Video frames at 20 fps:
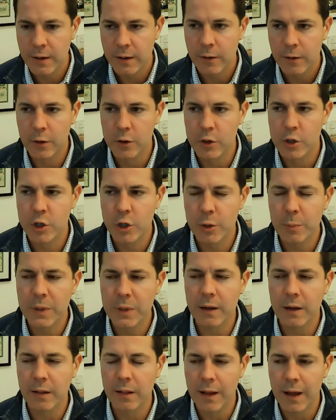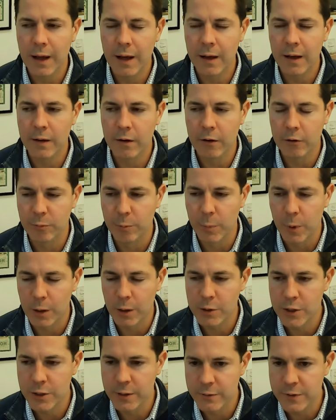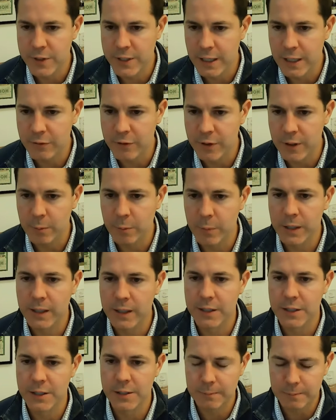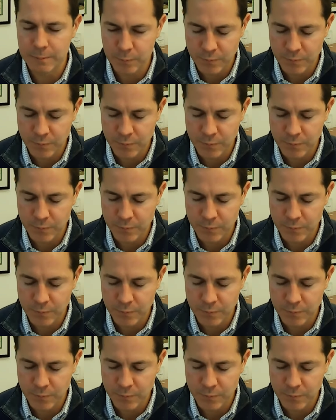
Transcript: there should be a lot of margin of safety because